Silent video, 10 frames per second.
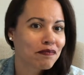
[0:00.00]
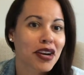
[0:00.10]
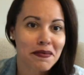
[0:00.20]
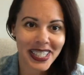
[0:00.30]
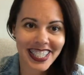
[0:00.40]

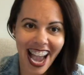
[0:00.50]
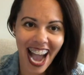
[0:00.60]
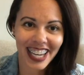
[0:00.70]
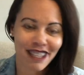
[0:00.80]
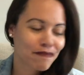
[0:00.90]

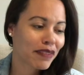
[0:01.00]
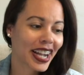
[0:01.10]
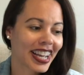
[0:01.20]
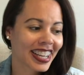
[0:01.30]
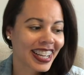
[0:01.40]
perma-stash,
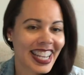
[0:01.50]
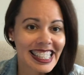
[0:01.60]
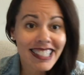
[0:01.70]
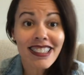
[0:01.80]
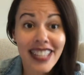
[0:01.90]
but it
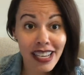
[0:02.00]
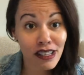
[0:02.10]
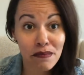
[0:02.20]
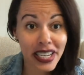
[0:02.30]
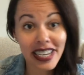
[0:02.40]
still takes
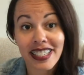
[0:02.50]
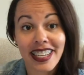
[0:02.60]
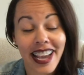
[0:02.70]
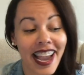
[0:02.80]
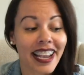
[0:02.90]
a beating
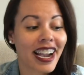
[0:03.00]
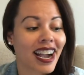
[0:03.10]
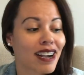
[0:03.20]
today.